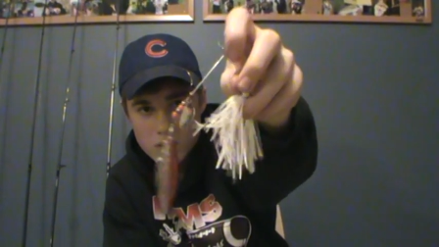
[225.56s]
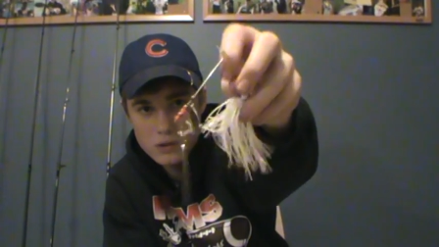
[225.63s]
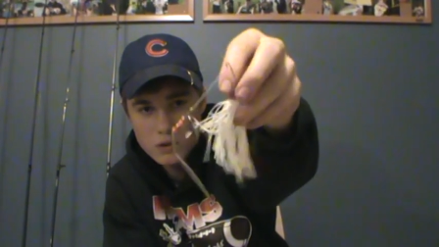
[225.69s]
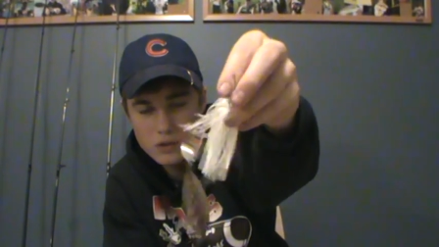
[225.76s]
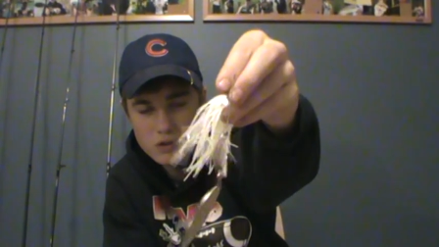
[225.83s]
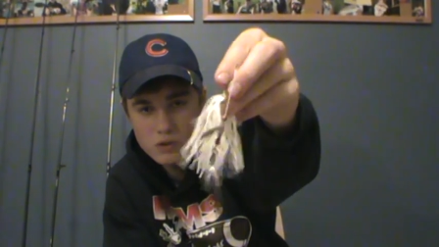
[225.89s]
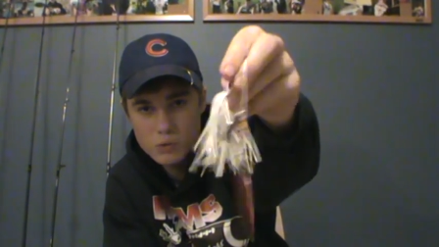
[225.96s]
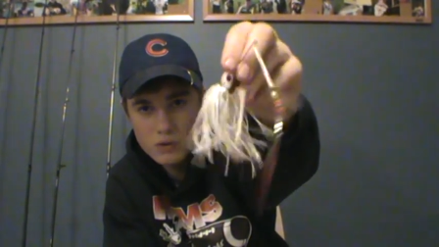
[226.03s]

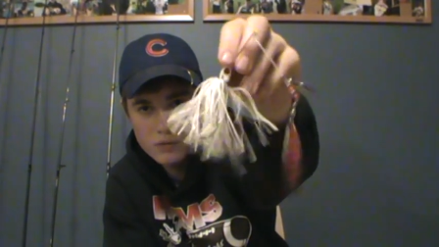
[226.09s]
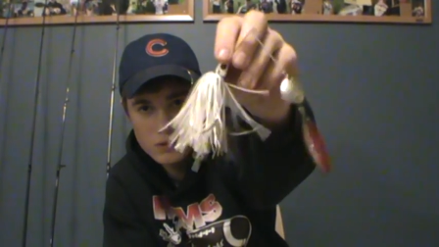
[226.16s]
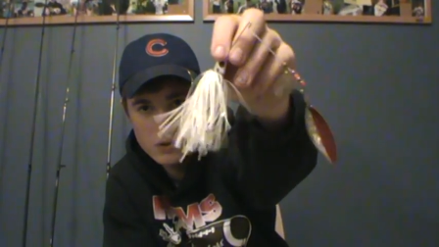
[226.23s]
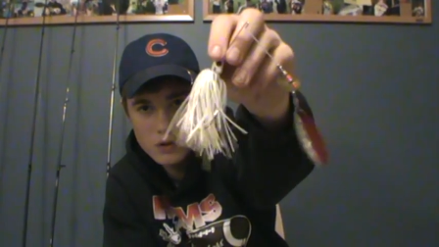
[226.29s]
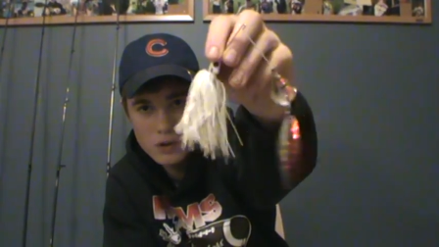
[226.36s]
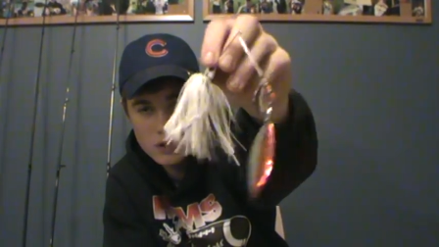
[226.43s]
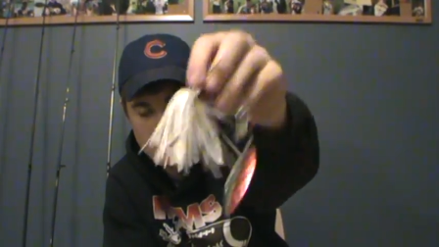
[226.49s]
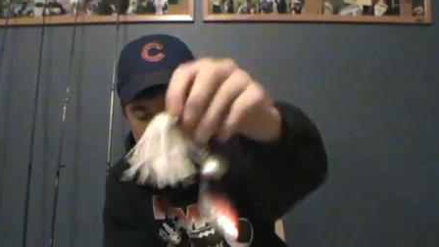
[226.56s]
hook swivel
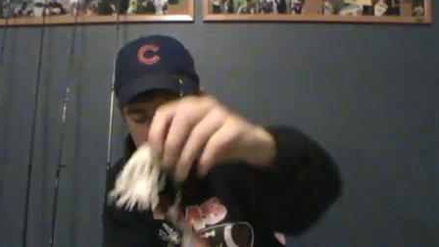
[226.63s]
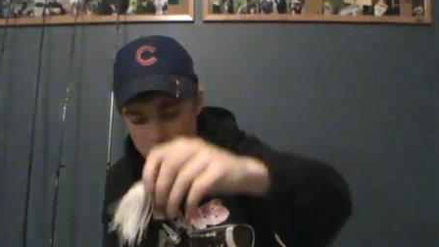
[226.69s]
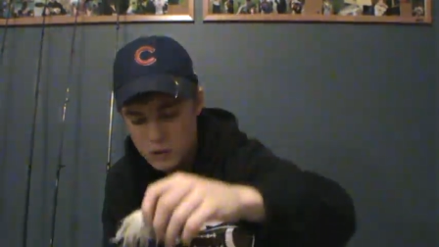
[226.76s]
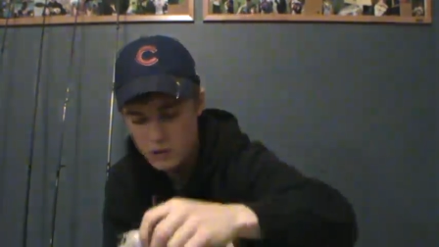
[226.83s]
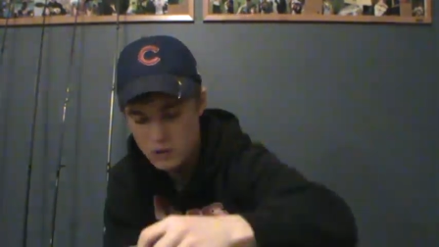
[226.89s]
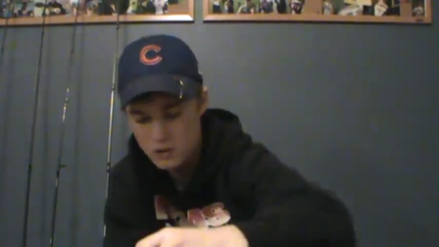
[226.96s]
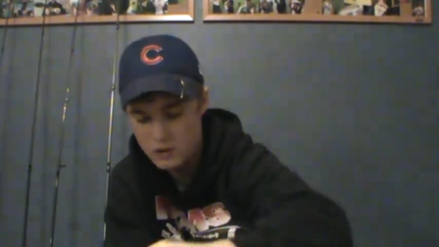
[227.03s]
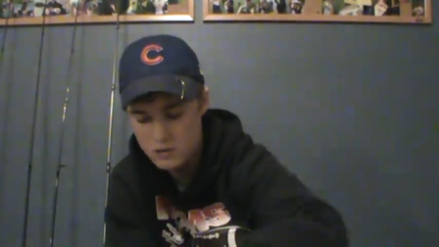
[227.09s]
on it.
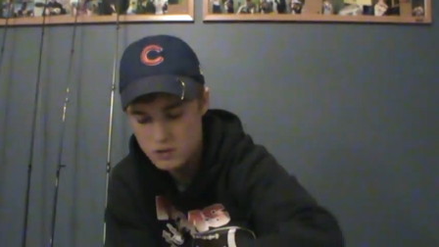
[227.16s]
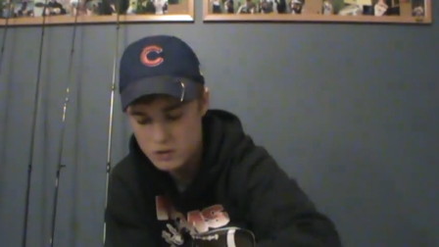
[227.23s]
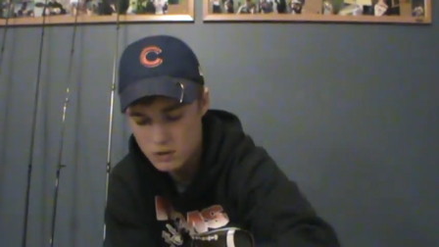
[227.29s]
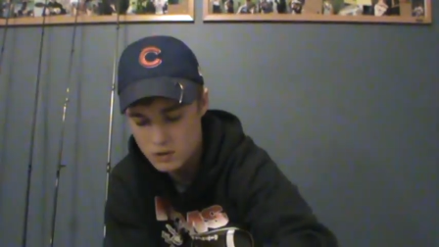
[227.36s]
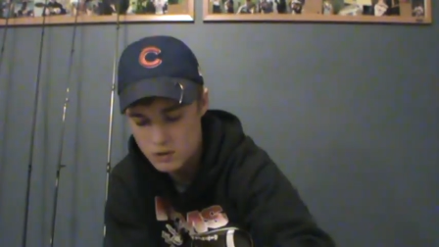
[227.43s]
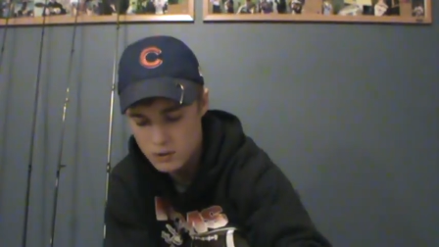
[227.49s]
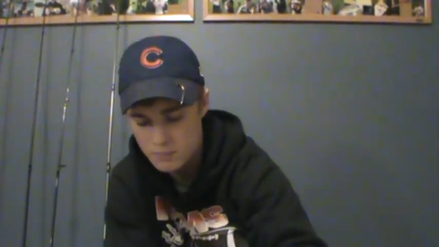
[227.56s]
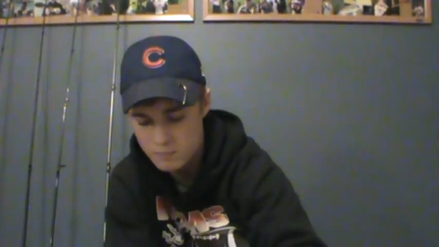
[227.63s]
Pretty nice.
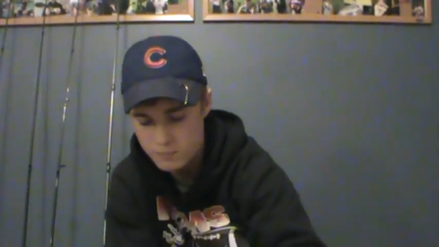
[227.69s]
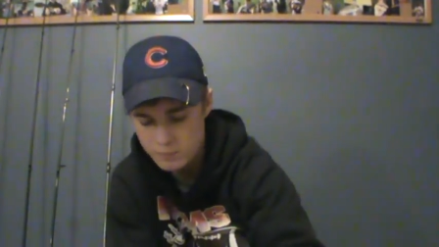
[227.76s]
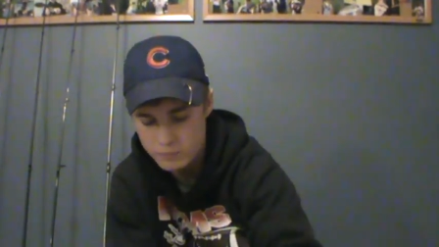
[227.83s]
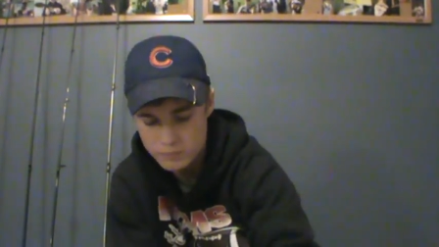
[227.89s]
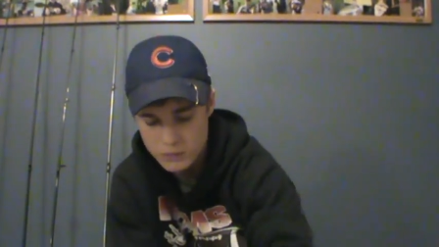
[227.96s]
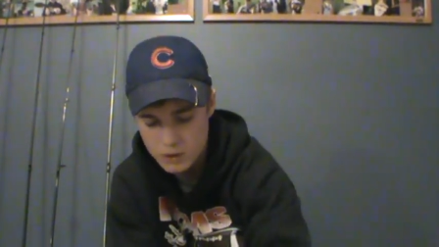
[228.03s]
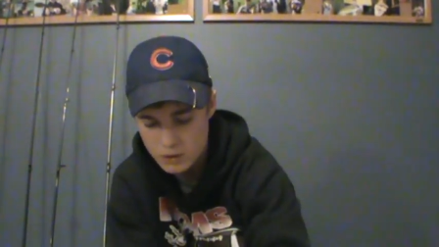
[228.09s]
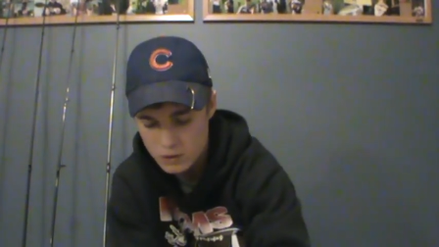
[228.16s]

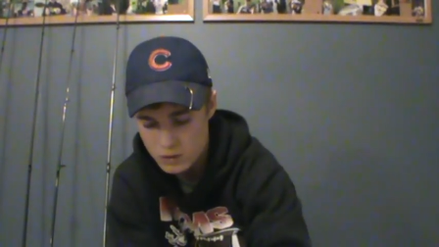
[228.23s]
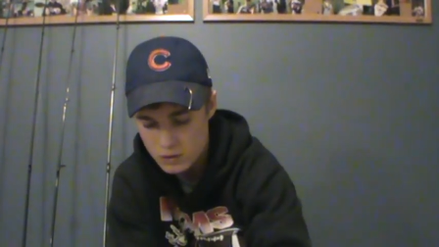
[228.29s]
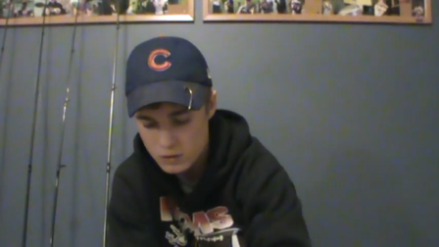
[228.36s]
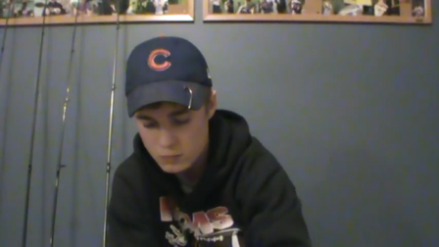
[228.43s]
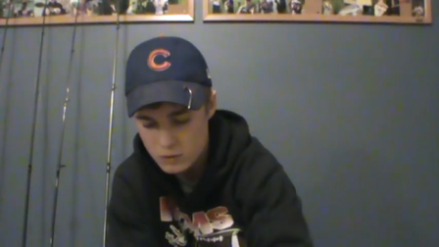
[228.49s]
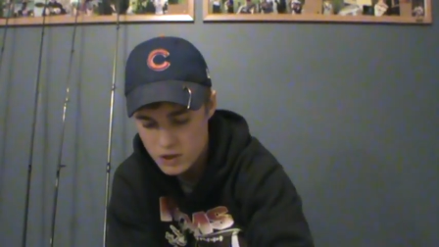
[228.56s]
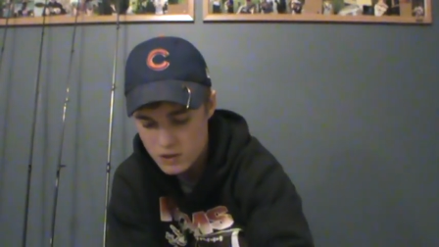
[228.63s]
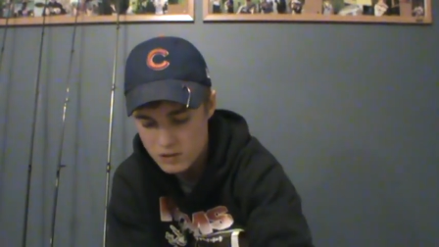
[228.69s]

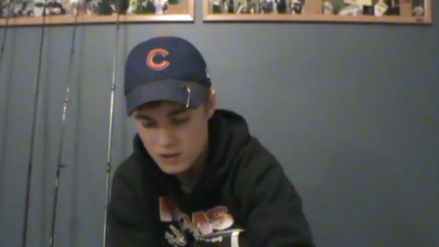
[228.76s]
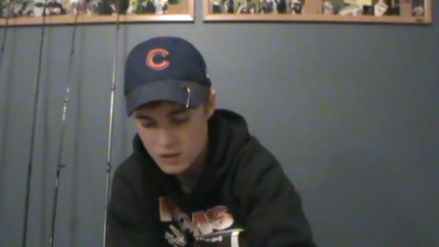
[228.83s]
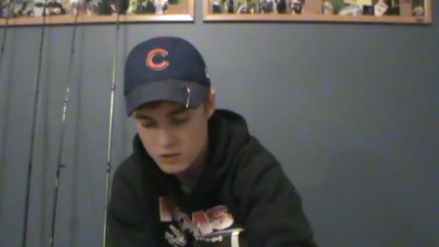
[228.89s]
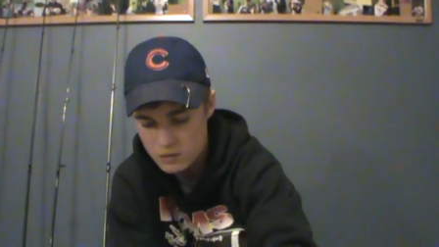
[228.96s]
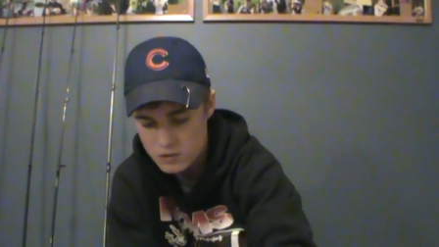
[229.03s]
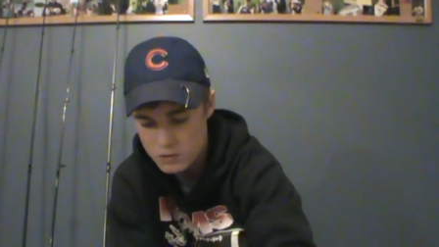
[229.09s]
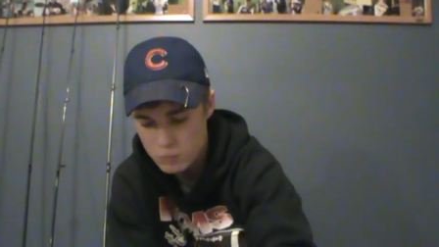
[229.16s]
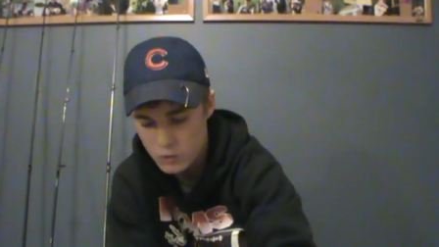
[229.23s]
3/8
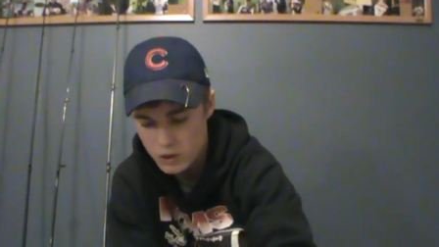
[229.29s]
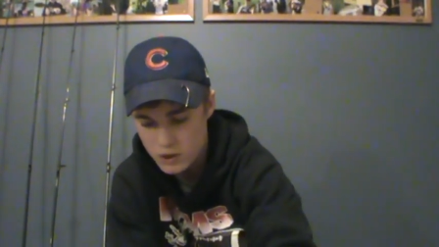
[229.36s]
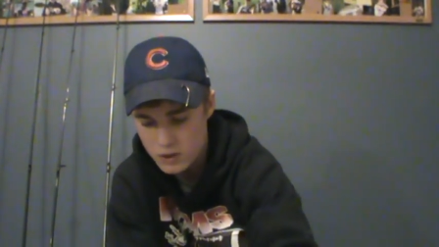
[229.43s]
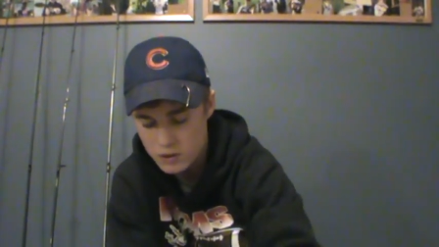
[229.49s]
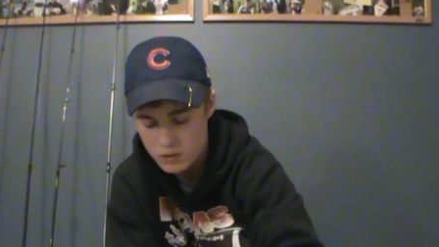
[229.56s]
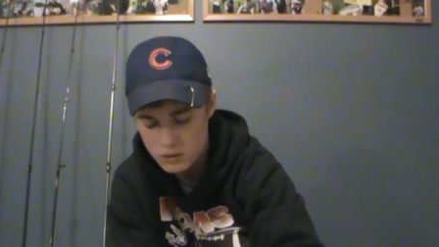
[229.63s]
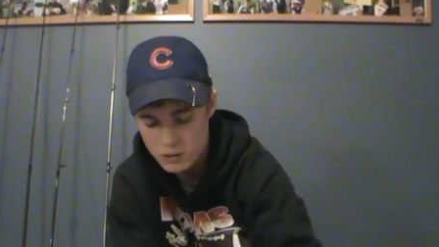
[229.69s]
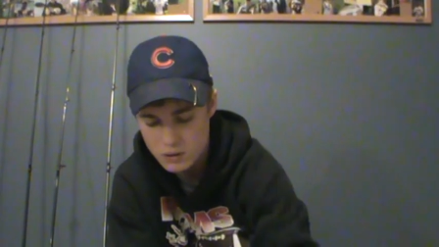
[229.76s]
ounce white.